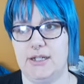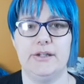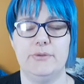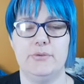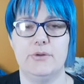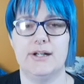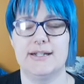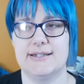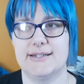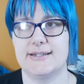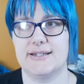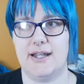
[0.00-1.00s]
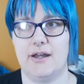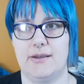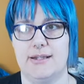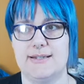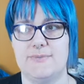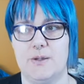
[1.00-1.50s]
You wanted to see how
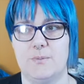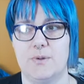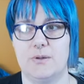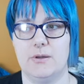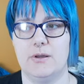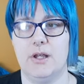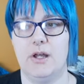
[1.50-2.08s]
these people